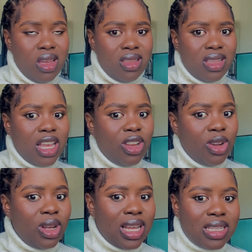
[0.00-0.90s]
Then you
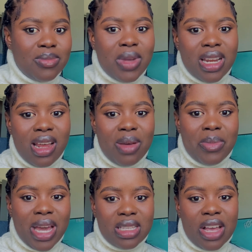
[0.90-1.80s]
know that mother
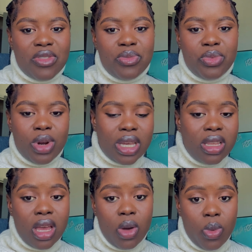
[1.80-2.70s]
might have
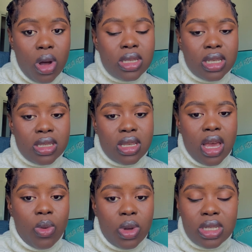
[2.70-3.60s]
broken her waters.
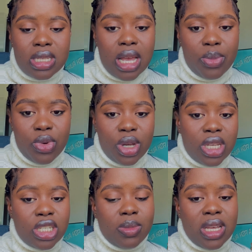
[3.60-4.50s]
Her waters are
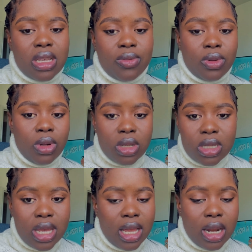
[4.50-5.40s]
broken. She might have
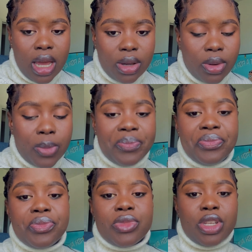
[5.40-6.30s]
lost her liquor.
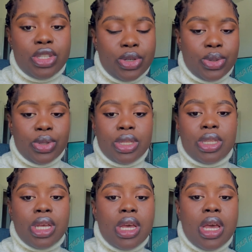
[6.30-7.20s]
So
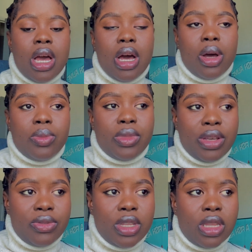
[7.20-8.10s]

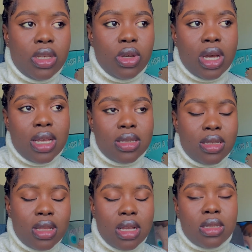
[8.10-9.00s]
definitely you can
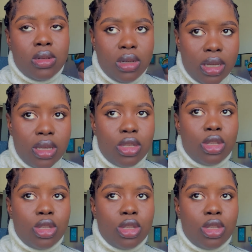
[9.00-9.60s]
see that, okay,